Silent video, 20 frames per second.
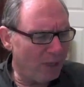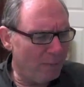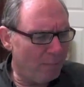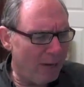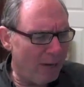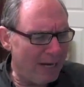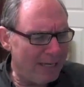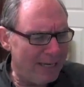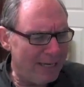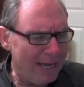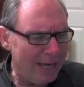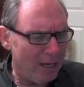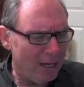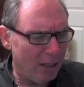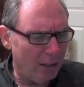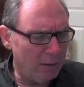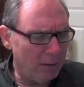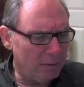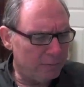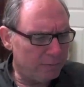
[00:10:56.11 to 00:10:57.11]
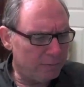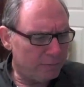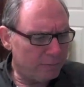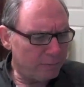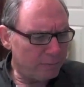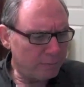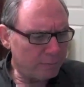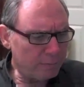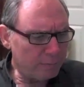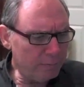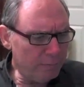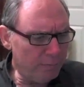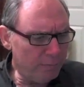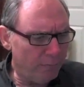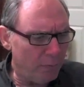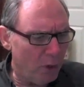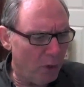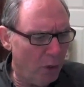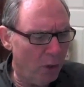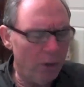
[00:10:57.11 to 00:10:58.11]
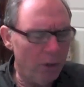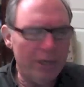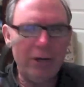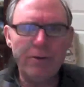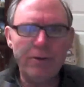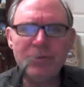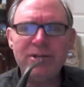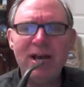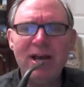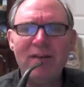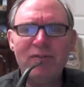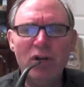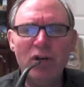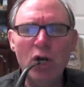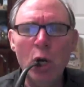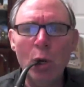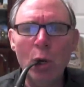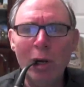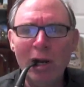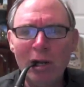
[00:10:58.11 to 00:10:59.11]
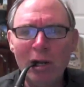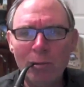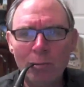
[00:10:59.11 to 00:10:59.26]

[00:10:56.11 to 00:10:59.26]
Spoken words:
by Kel earlier this afternoon.